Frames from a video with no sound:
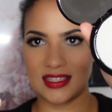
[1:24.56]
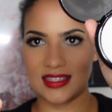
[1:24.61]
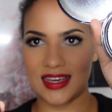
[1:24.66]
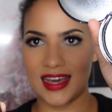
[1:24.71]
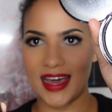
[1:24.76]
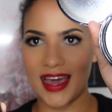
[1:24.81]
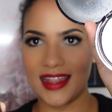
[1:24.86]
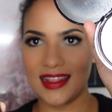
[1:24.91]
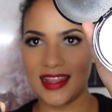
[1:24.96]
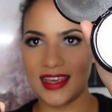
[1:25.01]
is the
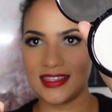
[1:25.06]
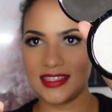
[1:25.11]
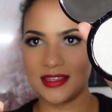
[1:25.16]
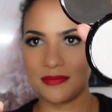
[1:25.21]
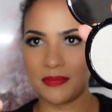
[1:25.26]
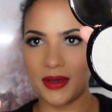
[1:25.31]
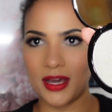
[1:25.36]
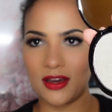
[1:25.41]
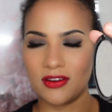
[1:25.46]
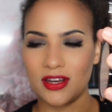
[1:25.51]

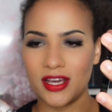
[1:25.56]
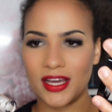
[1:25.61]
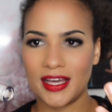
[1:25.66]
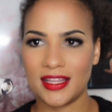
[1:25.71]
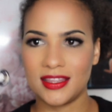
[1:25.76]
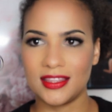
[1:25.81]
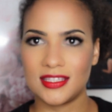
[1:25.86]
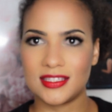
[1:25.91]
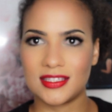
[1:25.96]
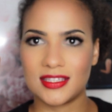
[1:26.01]
highlighting powder
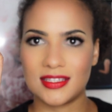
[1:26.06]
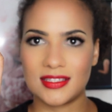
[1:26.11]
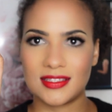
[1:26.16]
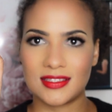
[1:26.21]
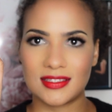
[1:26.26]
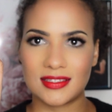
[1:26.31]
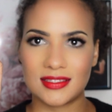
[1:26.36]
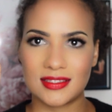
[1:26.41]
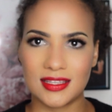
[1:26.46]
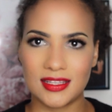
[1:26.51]
and this
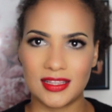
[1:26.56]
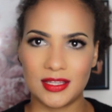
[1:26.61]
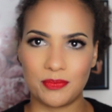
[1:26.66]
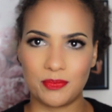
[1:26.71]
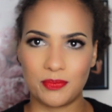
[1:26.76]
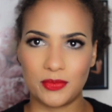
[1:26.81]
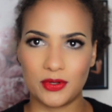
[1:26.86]
is the lip